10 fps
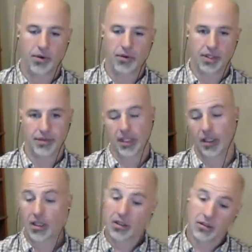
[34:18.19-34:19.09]
So I was like,
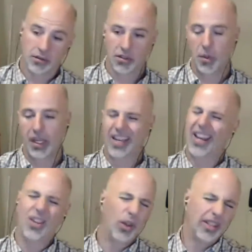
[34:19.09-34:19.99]
sweet. And
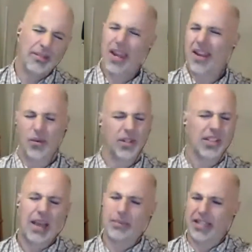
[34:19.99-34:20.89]
the only time I ever would
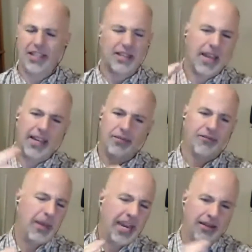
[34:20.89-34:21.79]
stop is anytime I had any
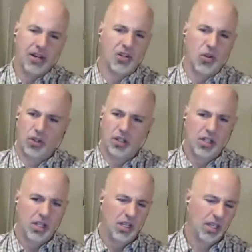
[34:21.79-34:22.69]
pain in my shoulder.
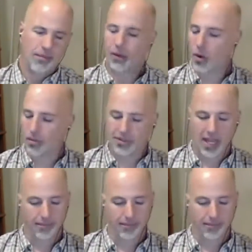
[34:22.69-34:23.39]
I'm like, whoops, stop.